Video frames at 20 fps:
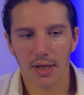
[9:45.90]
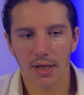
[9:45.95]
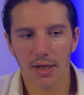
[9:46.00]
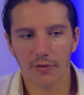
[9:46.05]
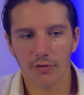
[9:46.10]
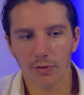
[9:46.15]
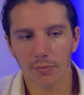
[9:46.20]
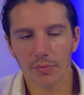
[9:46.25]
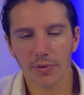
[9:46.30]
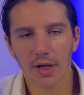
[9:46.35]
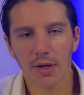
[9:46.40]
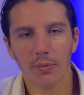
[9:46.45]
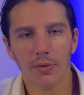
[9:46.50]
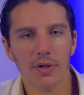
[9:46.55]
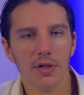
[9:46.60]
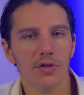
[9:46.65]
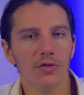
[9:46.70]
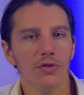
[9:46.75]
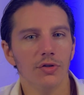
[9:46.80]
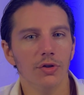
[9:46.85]
If you're playing one of
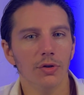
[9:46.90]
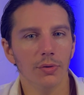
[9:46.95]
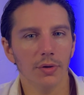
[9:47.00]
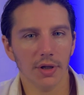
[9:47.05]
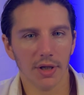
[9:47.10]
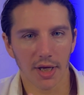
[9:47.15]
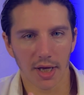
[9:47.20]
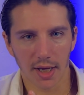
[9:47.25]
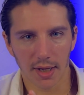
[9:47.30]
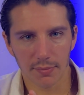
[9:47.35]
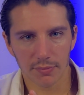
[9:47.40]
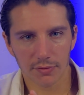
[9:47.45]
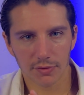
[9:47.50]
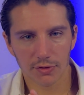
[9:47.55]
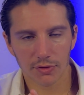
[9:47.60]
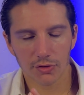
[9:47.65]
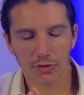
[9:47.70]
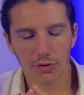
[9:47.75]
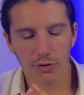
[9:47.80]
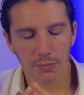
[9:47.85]
these newer games,
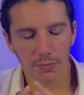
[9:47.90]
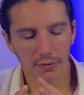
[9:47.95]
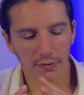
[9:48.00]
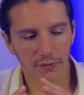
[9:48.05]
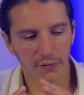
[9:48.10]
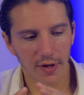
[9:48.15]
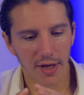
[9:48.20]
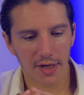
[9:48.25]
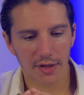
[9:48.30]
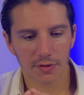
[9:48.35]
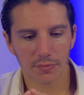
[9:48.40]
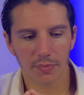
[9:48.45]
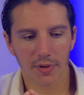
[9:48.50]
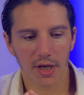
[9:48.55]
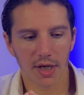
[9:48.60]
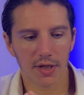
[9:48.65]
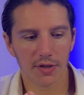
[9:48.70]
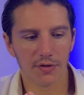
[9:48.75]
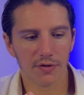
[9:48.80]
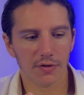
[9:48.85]
super fast
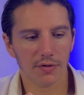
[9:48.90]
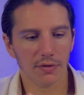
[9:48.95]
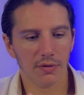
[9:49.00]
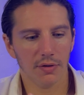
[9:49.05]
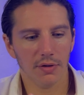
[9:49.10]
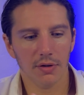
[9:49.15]
paced,